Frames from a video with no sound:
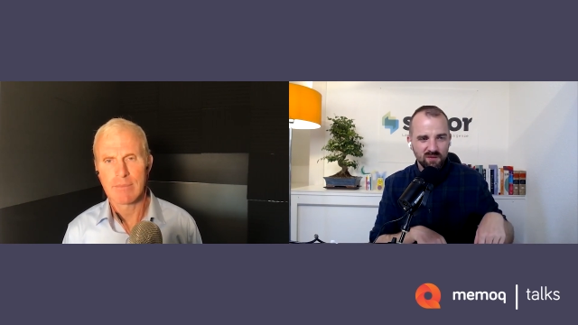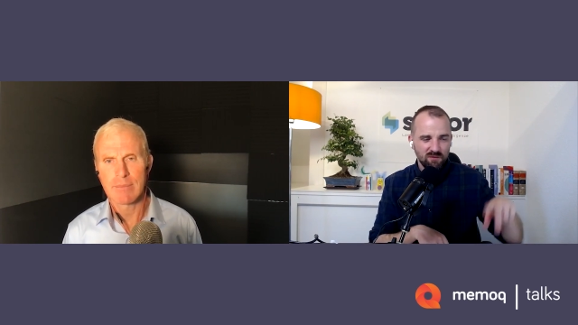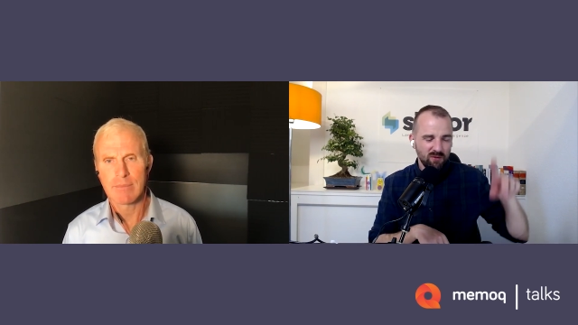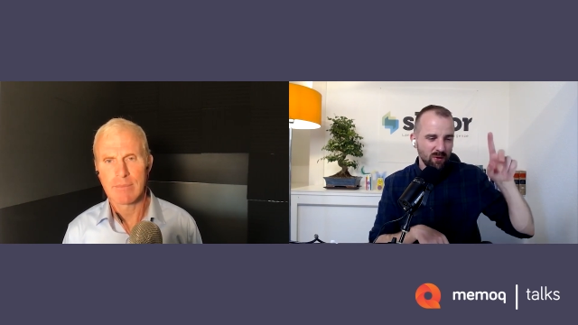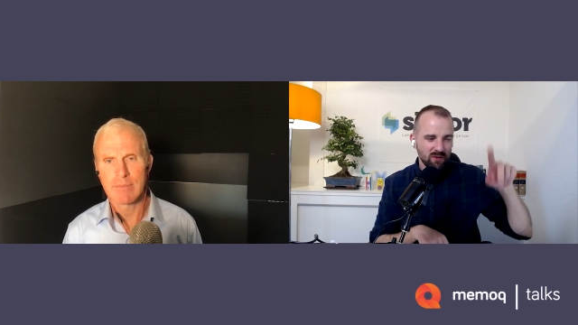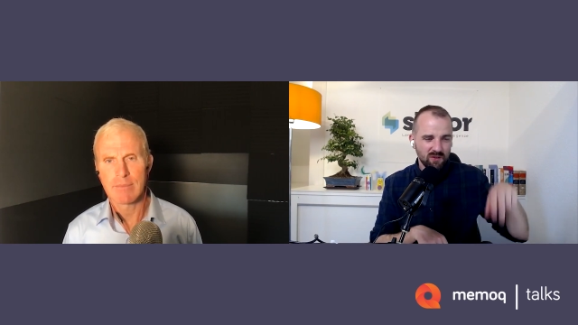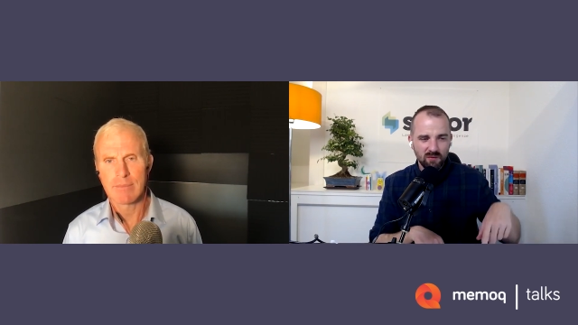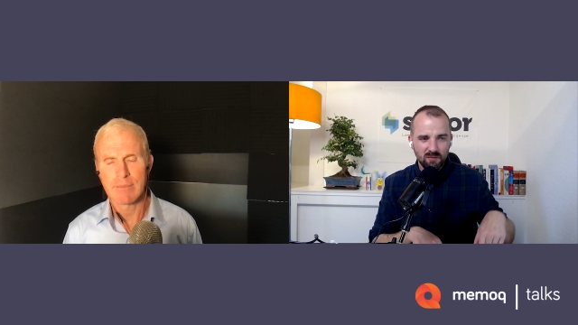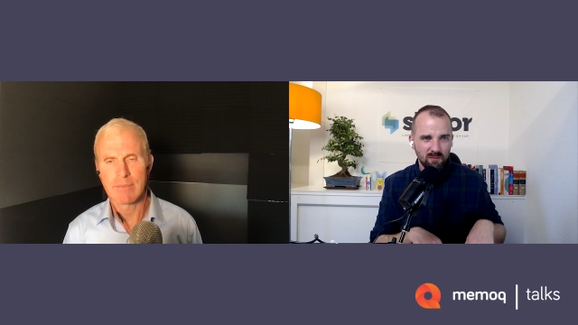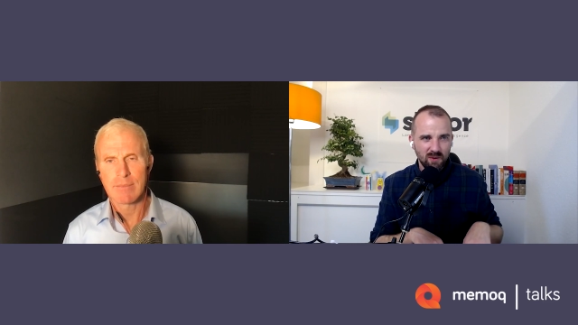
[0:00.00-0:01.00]
Speaker 1: folder
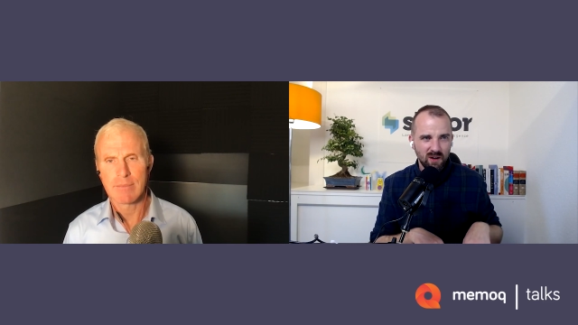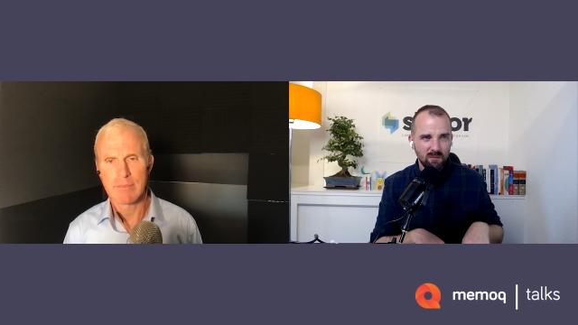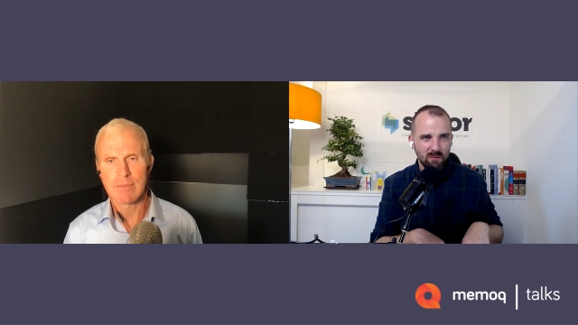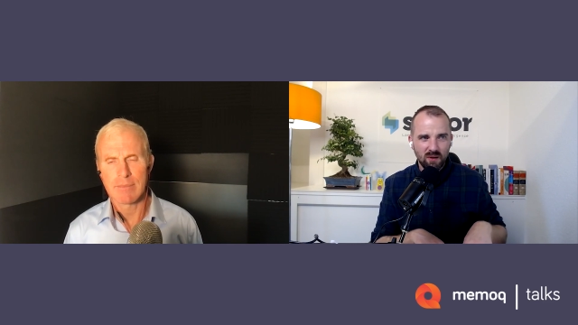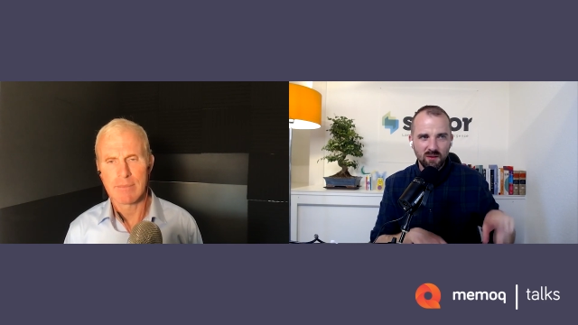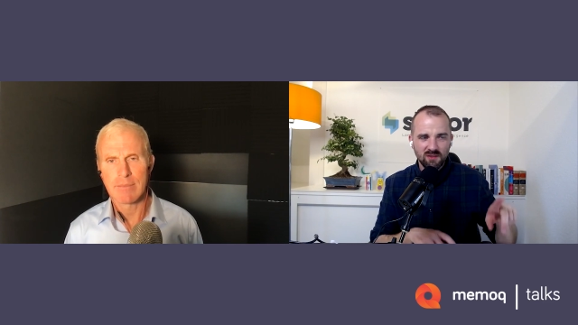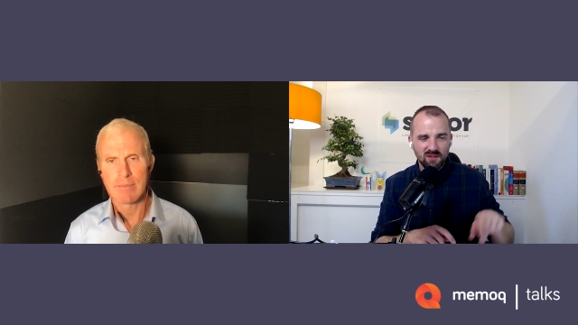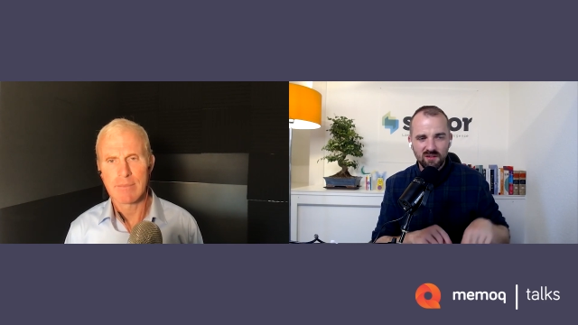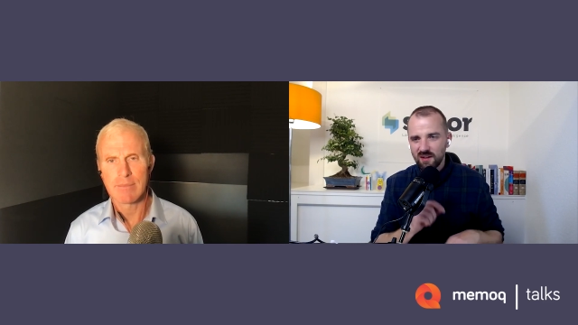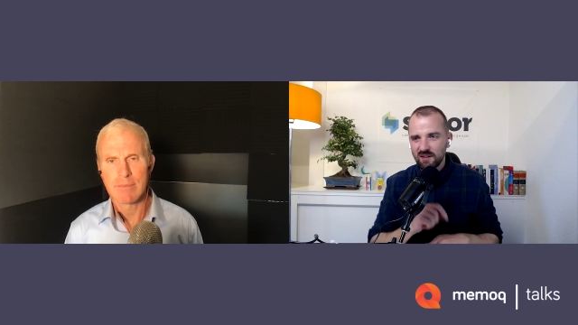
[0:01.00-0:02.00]
on, on my
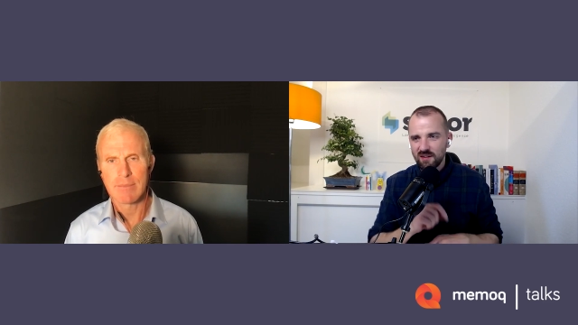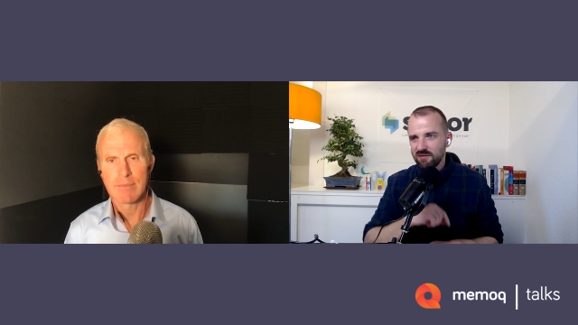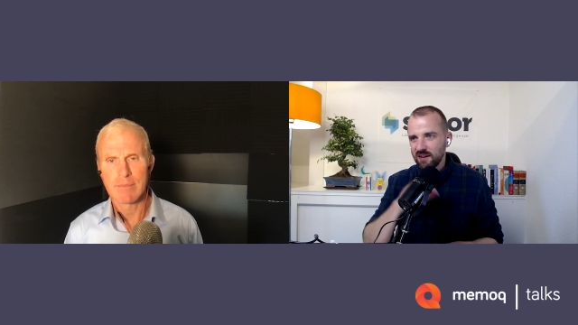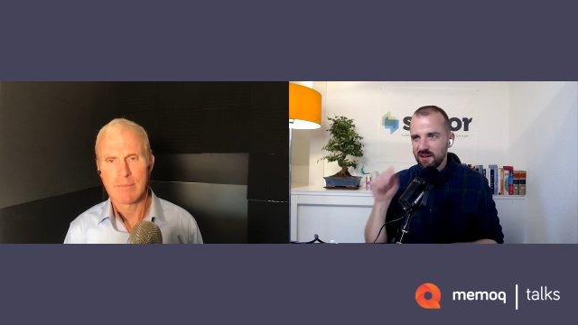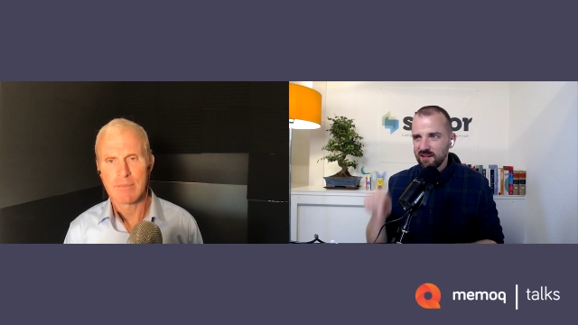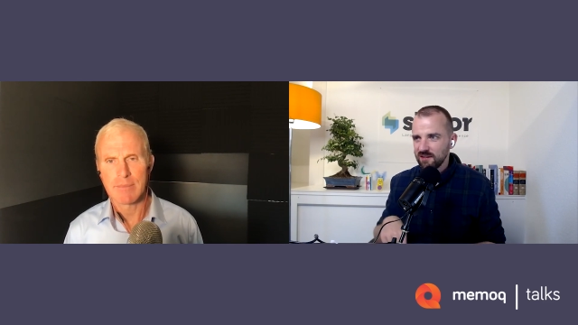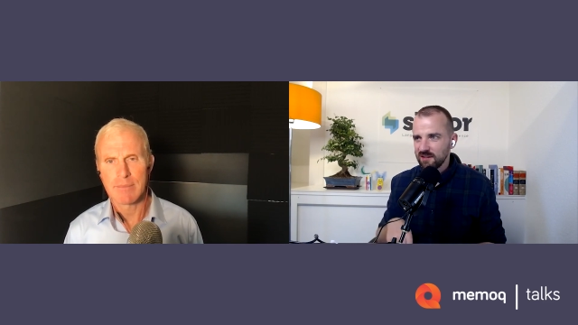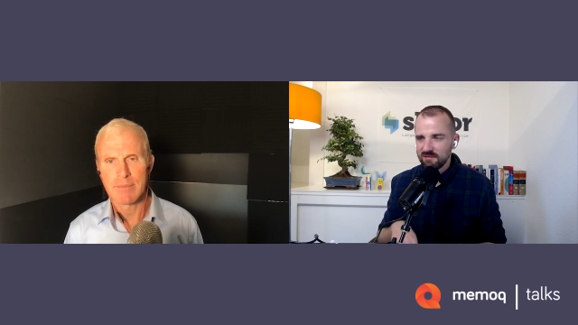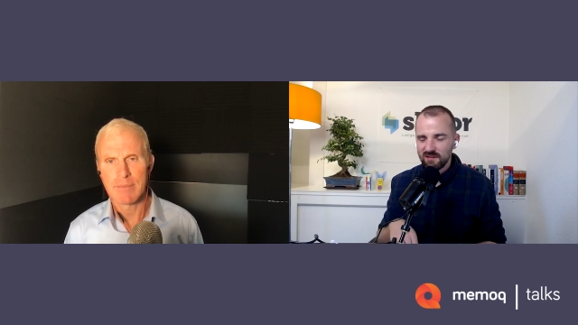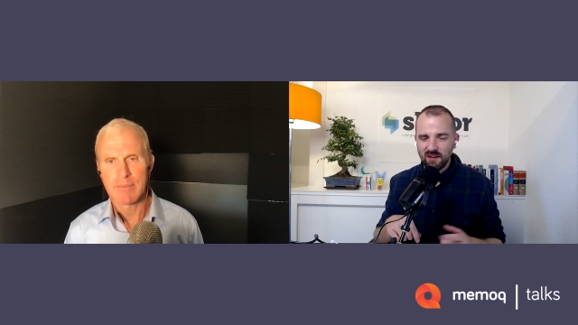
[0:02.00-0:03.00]
browser. And then if I,
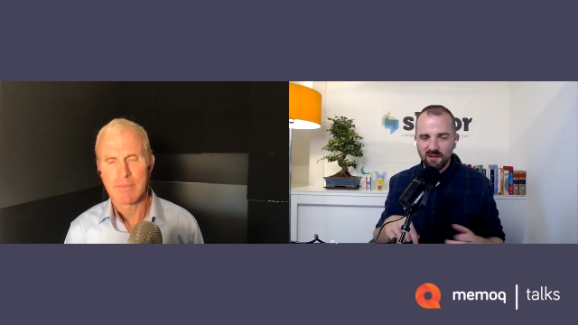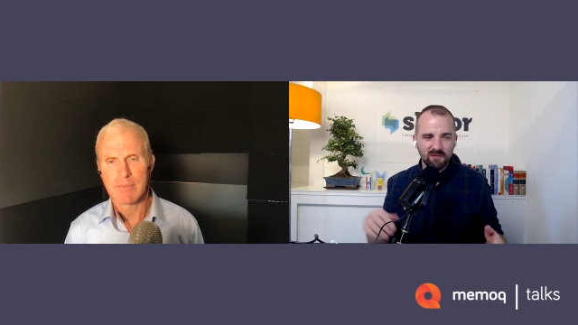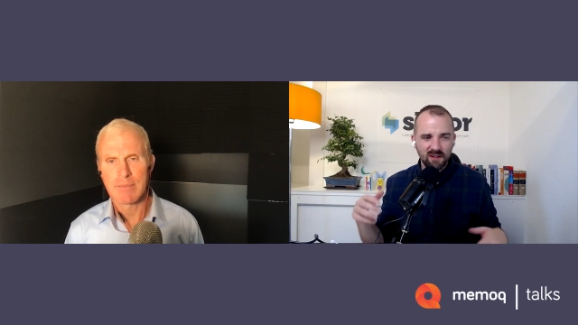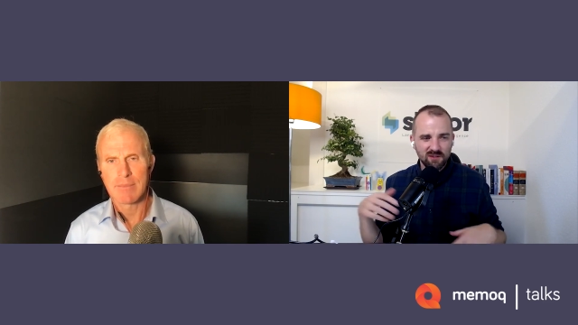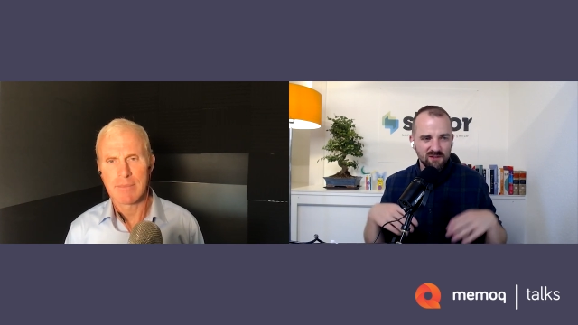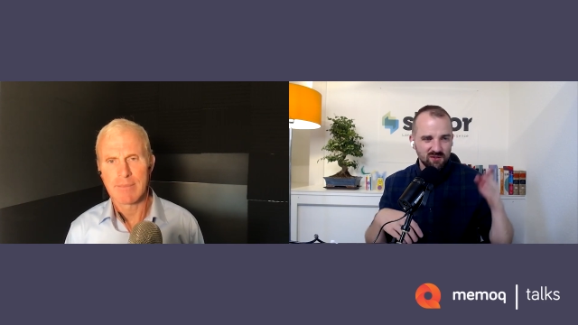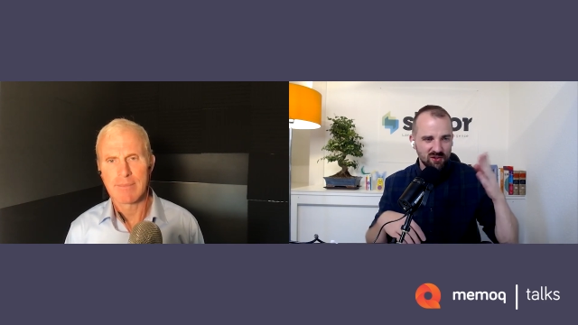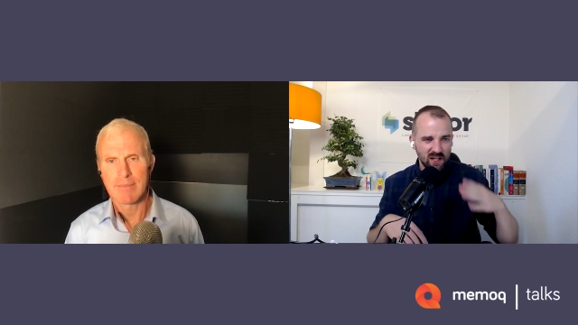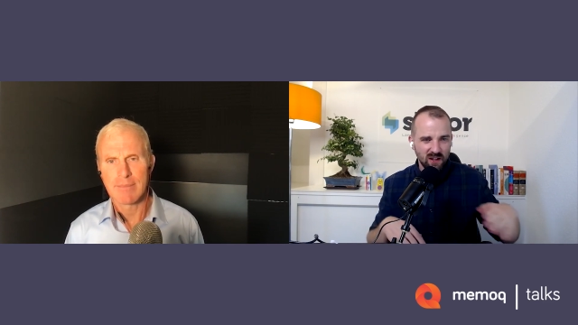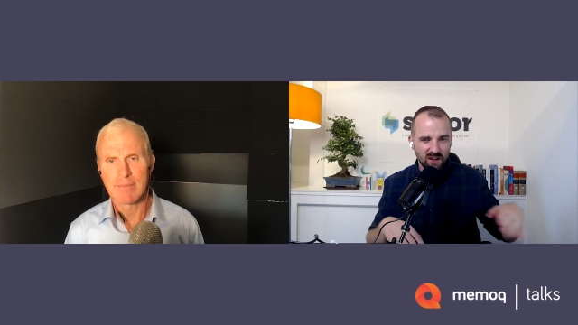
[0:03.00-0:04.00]
you know, I just
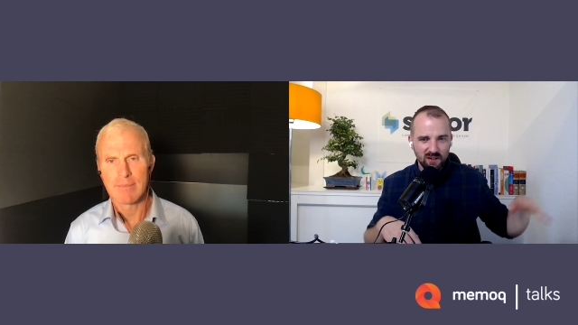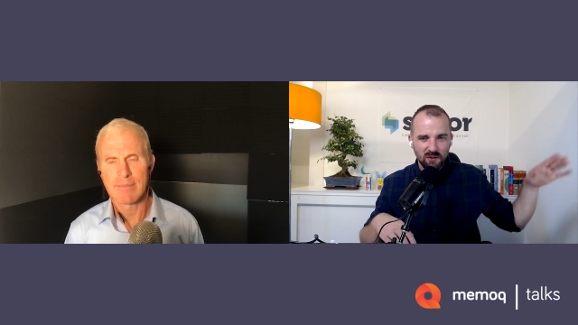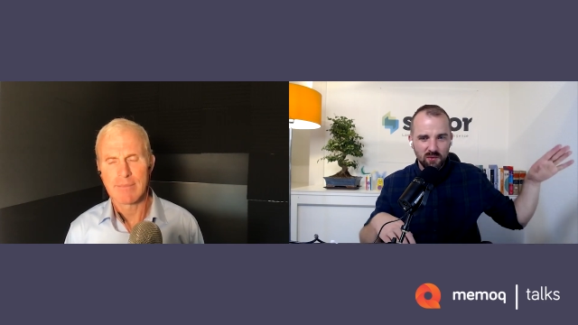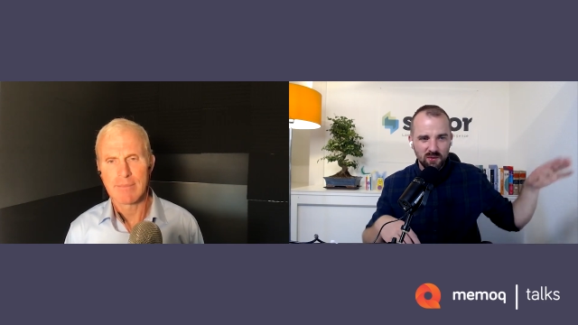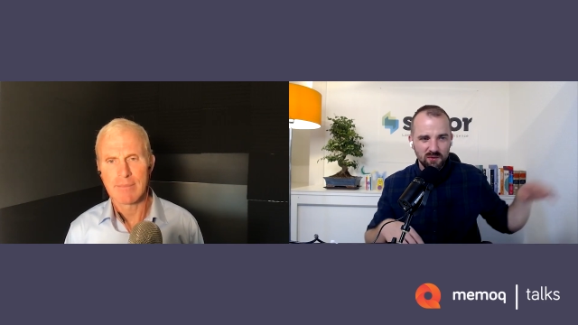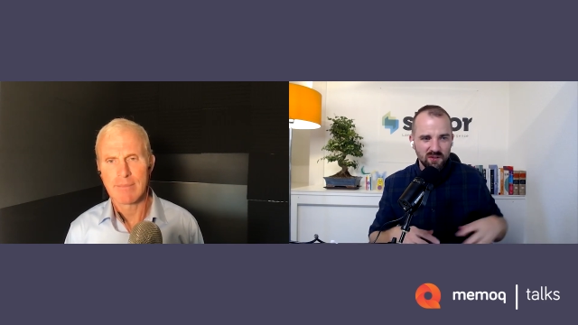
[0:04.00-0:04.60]
channel it through.